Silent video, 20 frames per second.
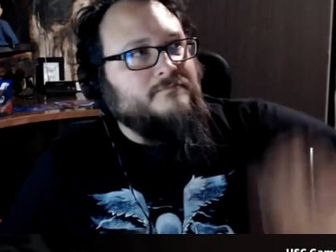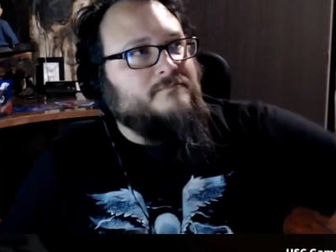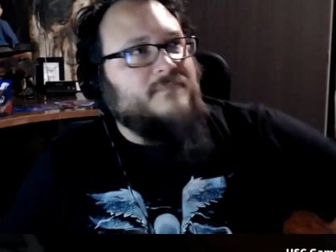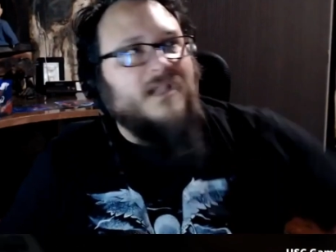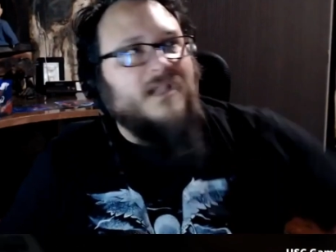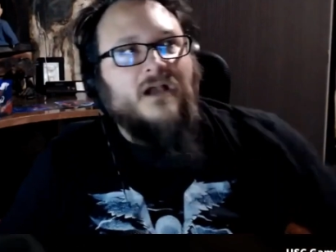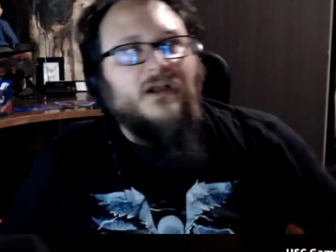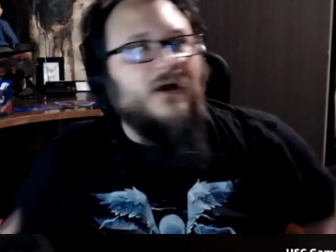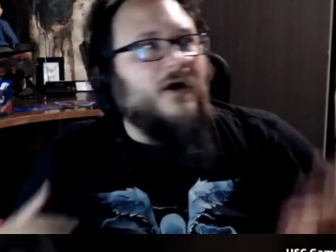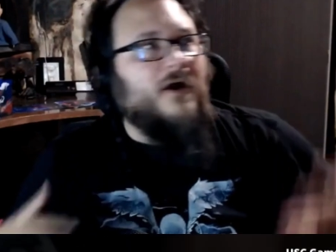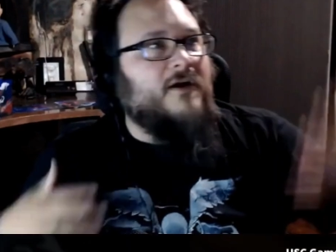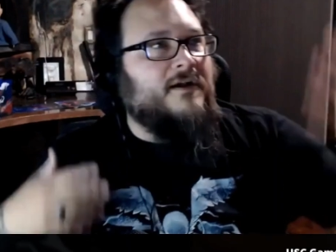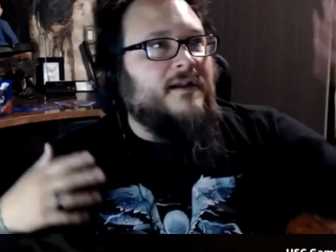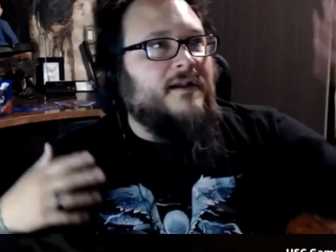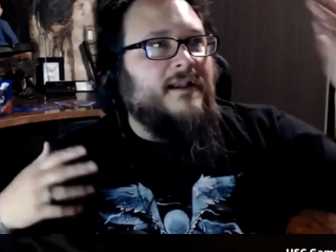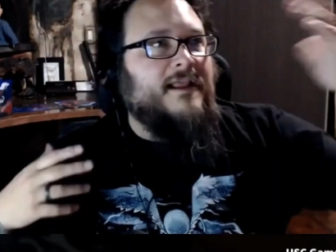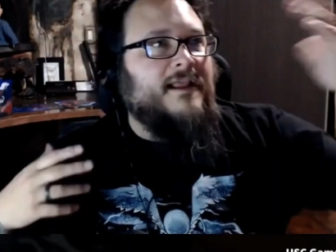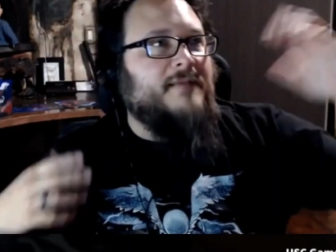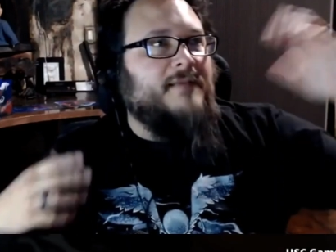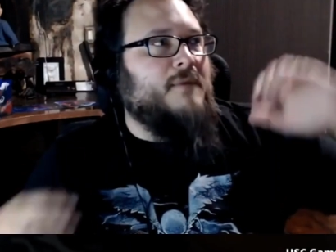a
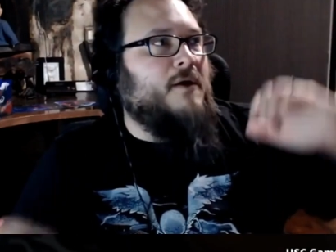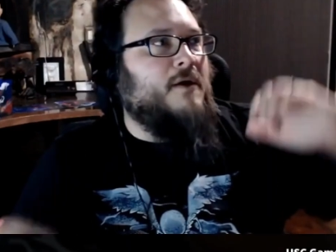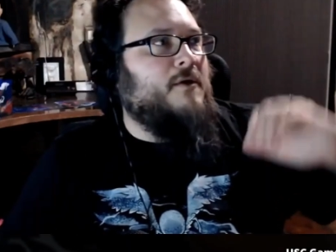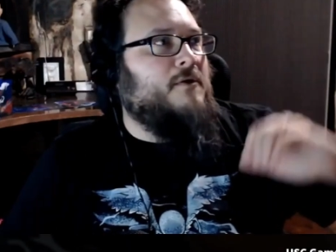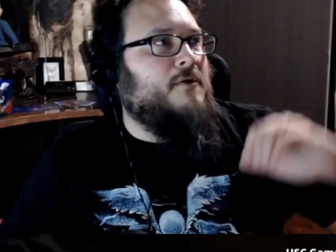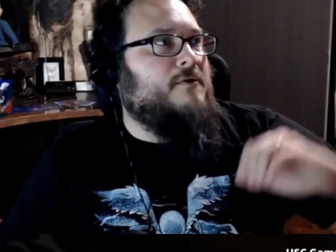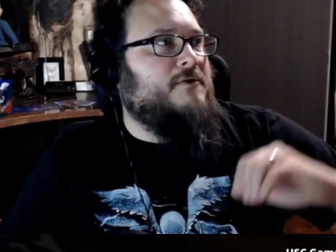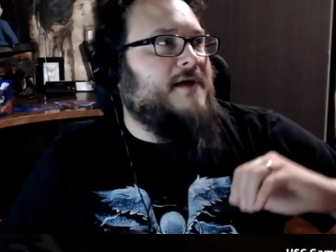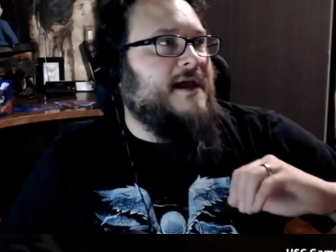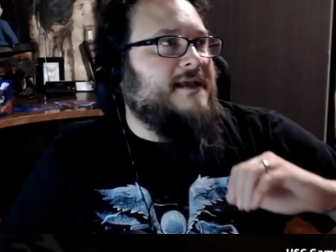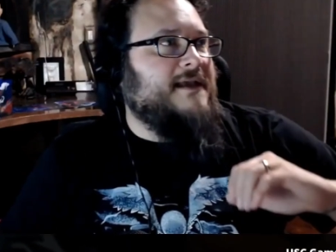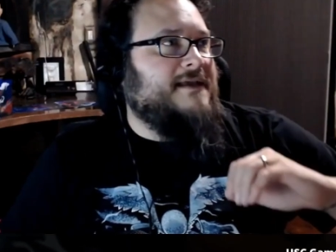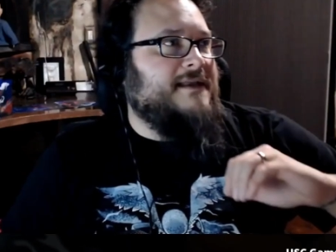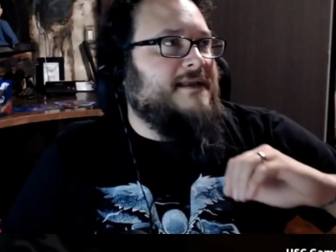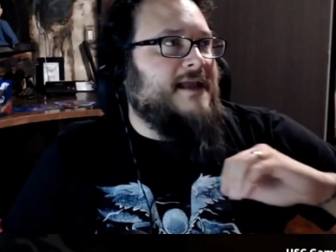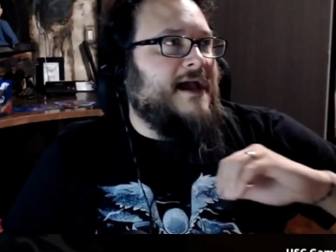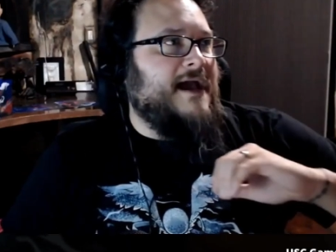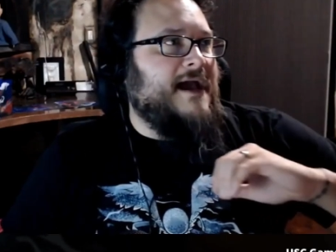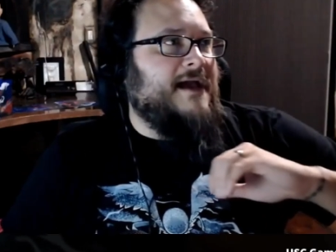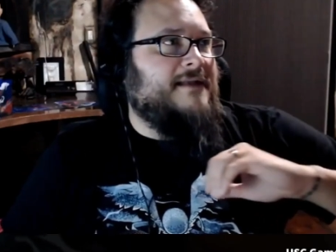gardening mode. I could
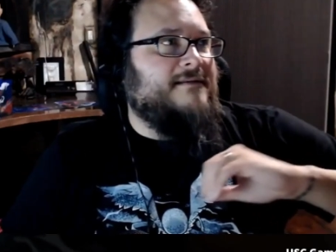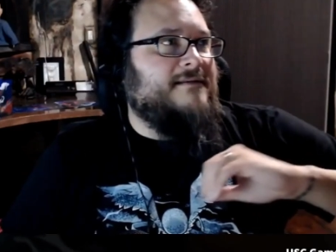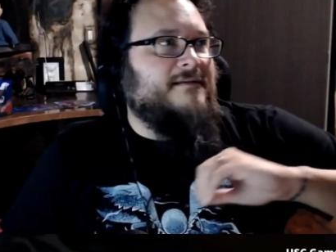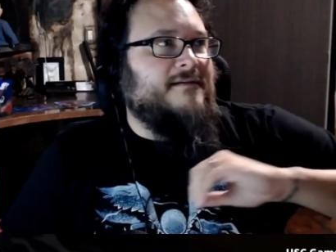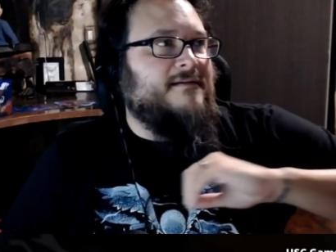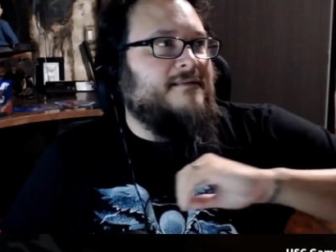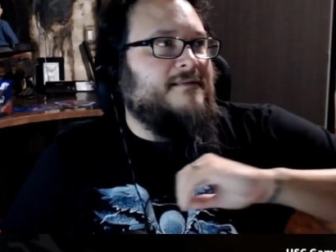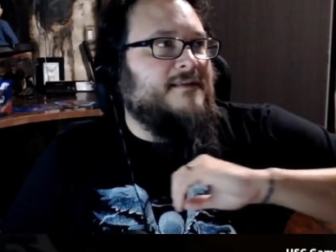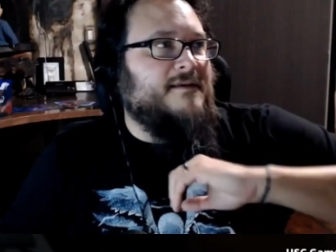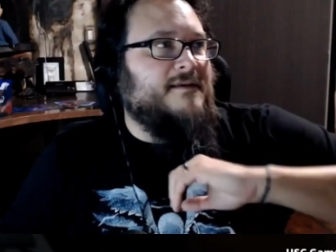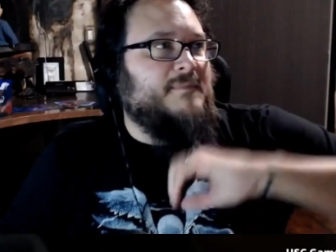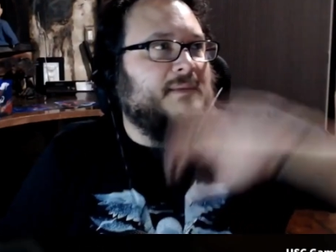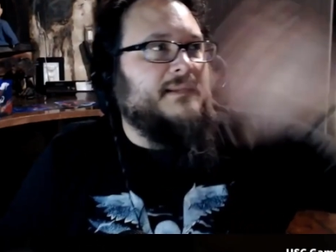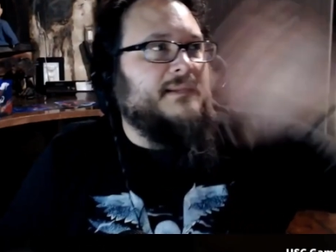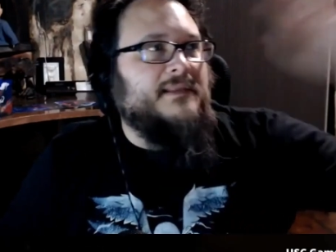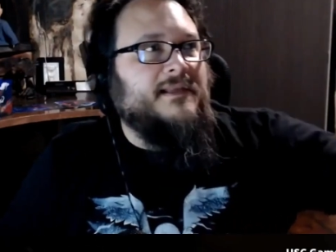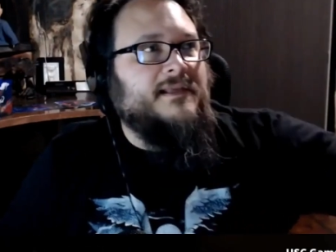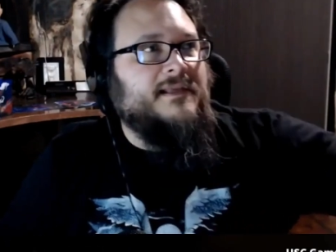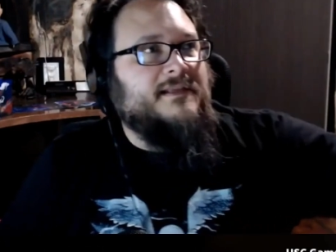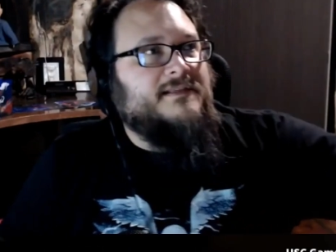add the
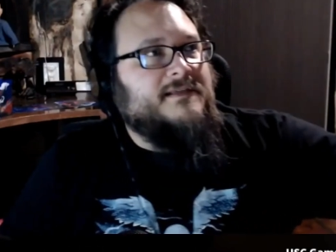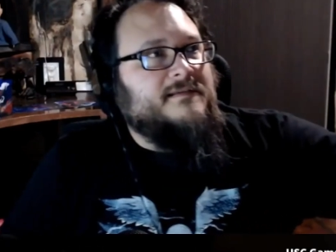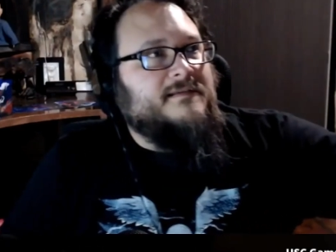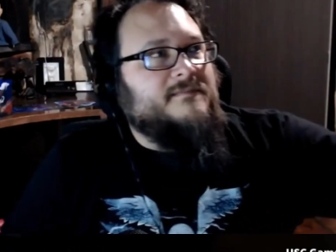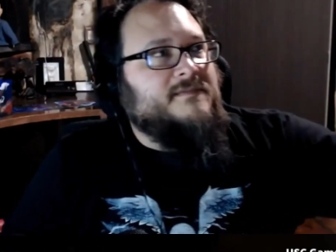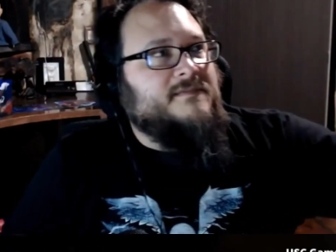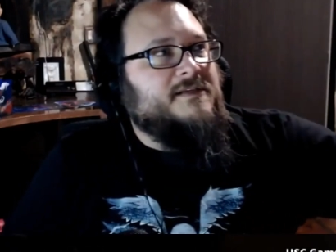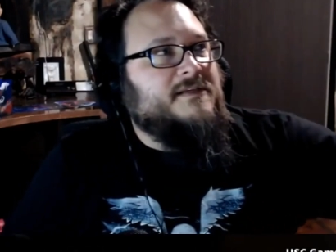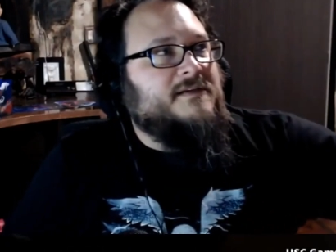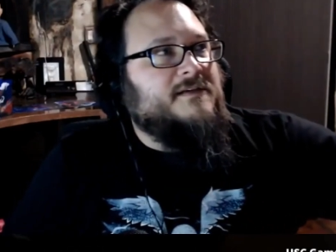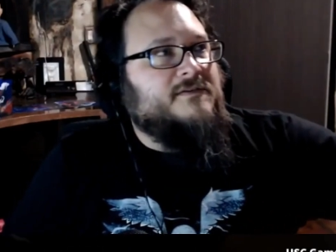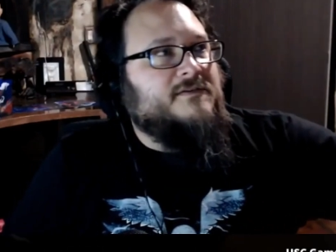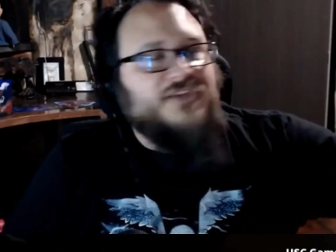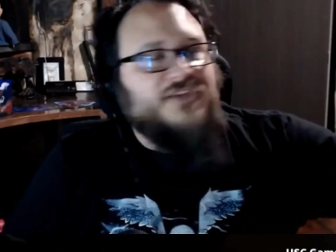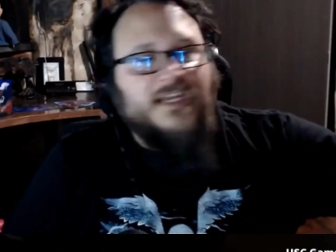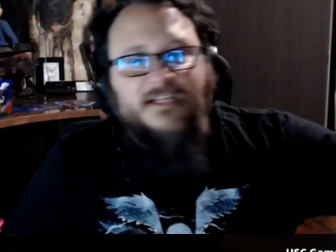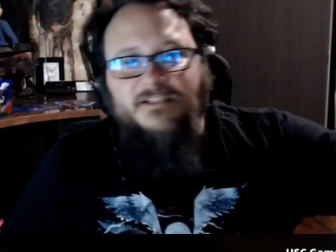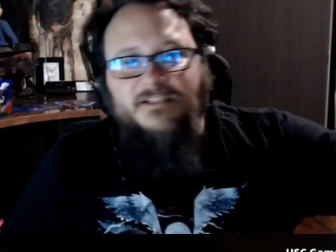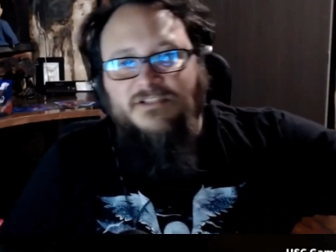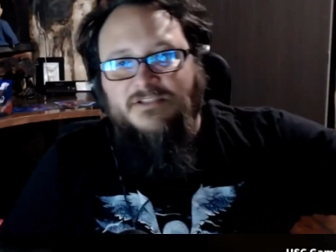ability to,
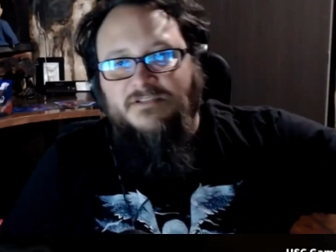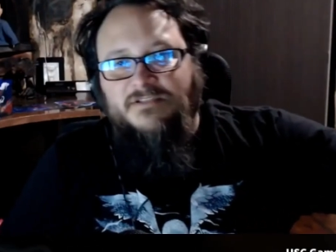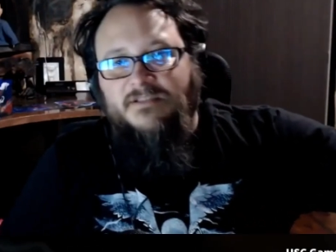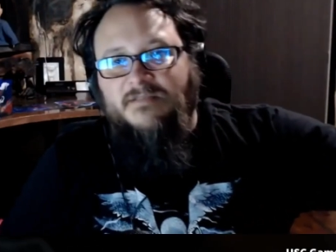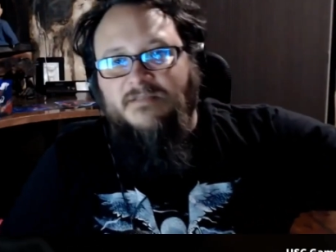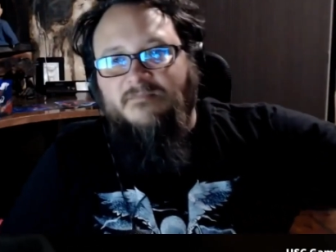change